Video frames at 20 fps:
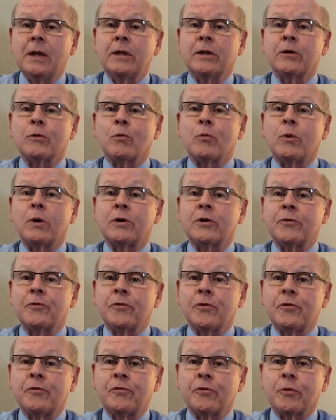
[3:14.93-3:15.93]
They're
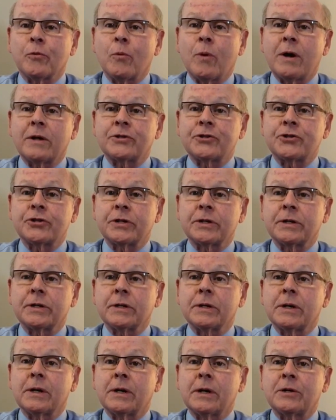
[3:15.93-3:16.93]
wonderful for
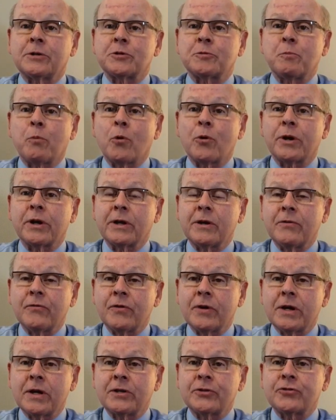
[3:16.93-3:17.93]
watching uh, sporting
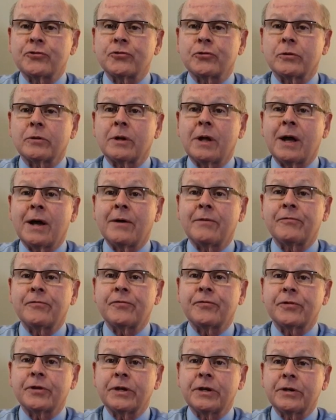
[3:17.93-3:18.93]
events or live
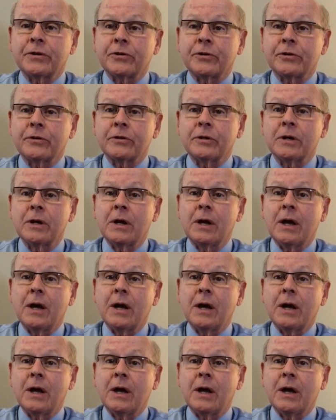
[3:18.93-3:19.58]
theater.